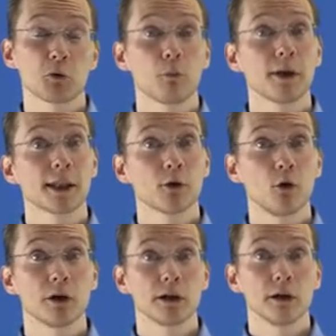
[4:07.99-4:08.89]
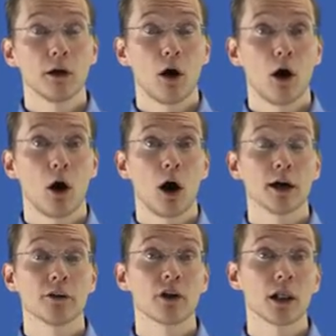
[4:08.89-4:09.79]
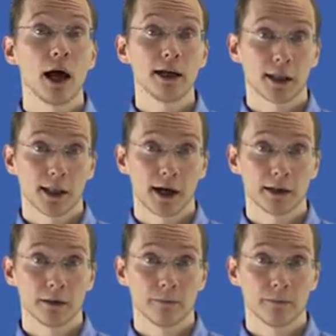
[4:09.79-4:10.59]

will be stored on the client side.